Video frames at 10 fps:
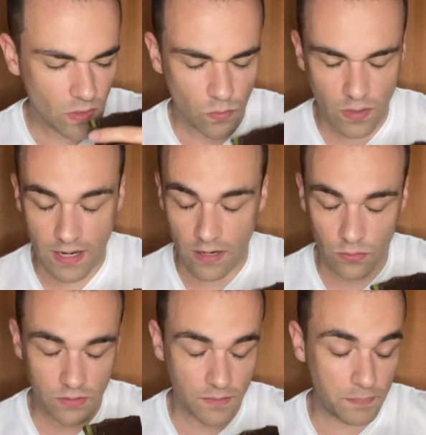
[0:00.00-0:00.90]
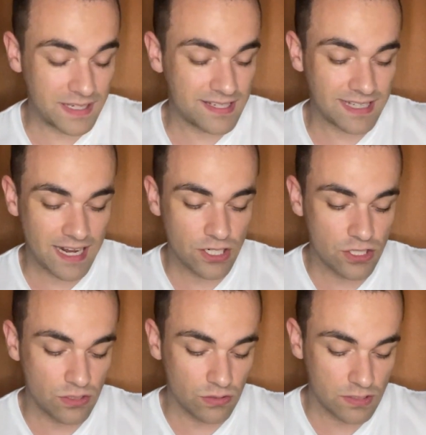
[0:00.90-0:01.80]
Wow, the
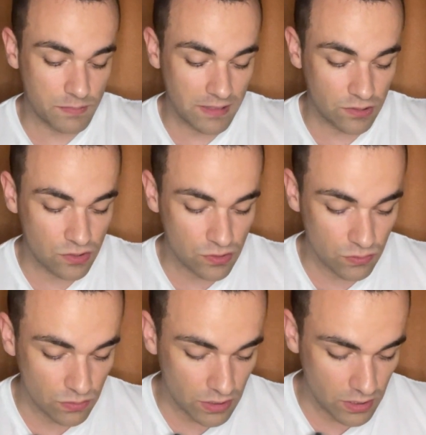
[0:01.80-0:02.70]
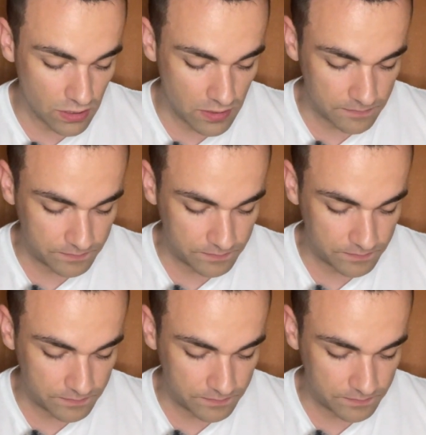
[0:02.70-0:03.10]
pistachio smells so good.